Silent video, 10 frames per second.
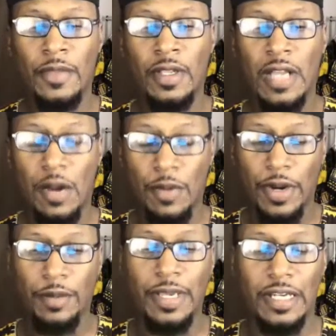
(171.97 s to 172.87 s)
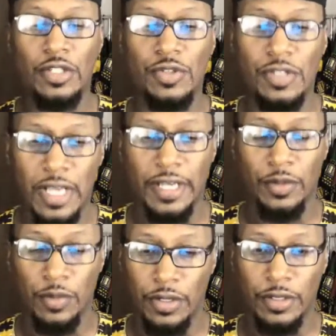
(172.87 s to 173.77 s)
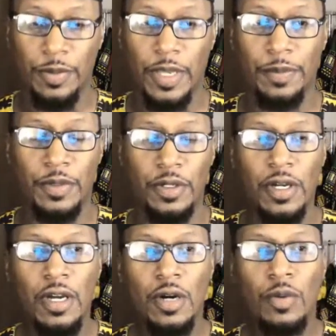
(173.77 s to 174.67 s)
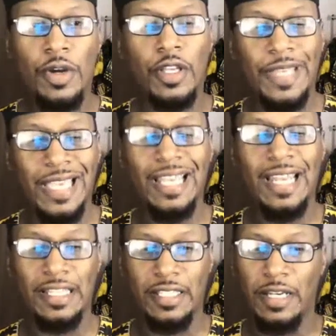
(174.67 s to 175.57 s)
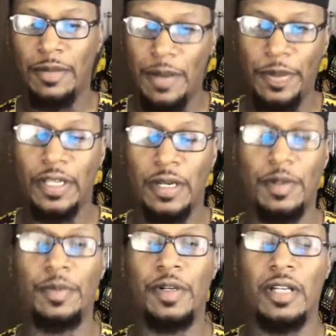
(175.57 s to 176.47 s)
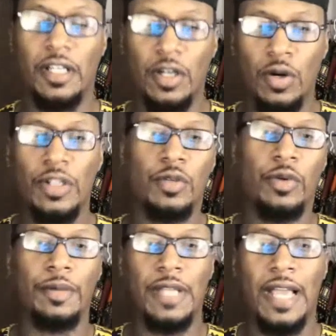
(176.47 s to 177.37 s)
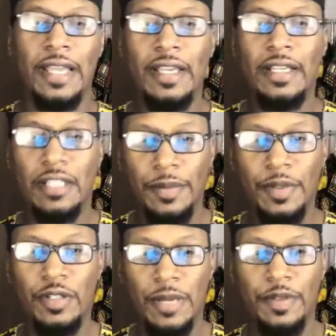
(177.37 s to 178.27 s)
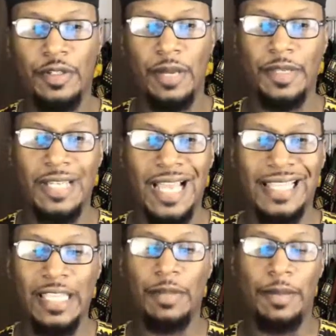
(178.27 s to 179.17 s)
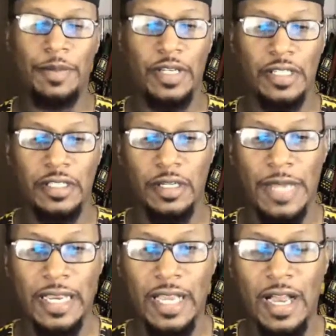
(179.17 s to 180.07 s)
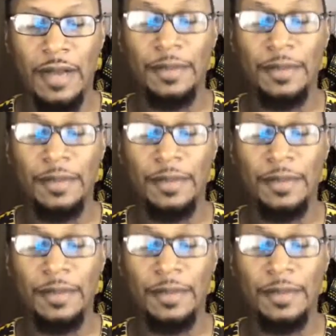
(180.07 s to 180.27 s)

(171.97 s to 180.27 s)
I recommend that you study wealthy people. Well, you can begin that study by picking up the book and going to the website, www.theblackbillionairesclub.com,